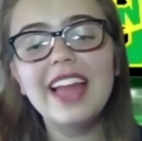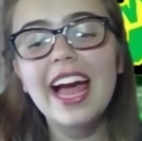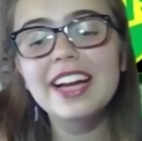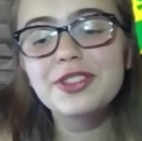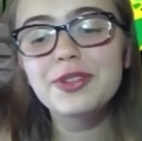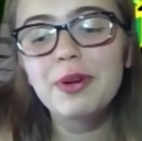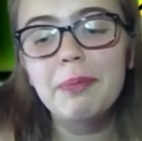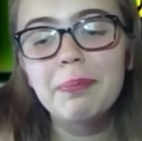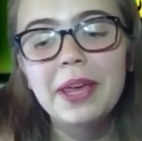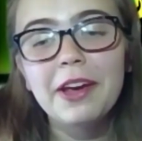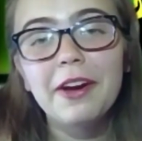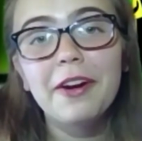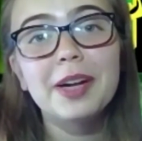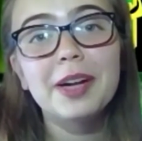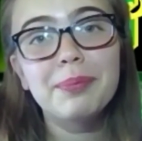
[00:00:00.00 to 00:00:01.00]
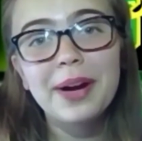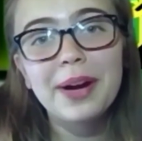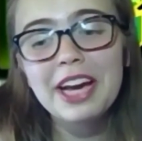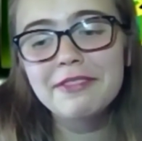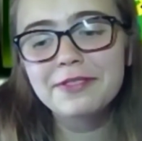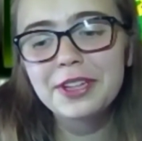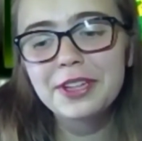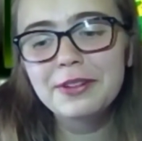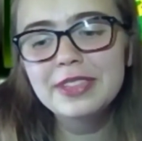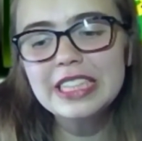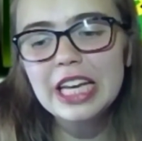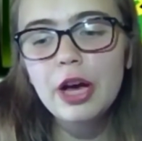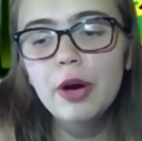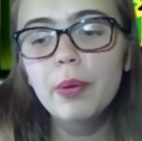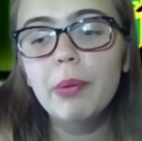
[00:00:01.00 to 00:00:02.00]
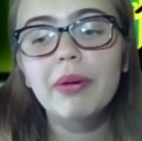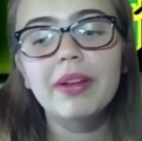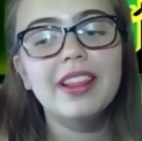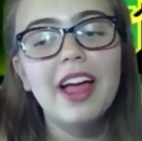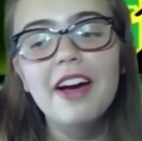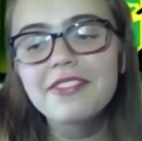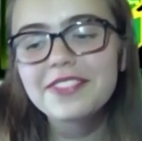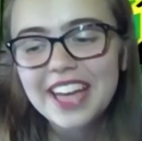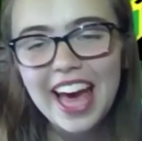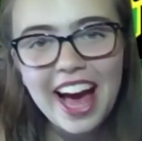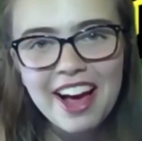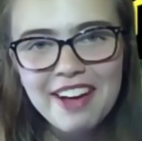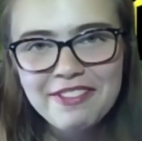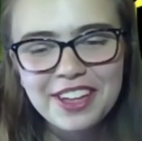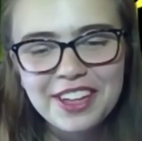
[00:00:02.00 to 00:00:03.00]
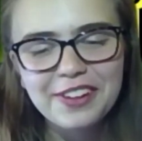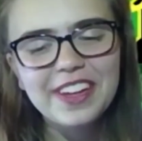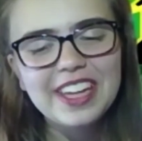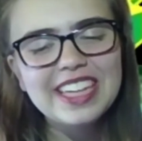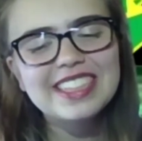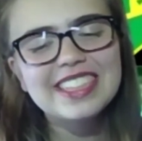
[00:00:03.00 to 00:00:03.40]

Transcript: like to appear in Brave News, we would love to have you.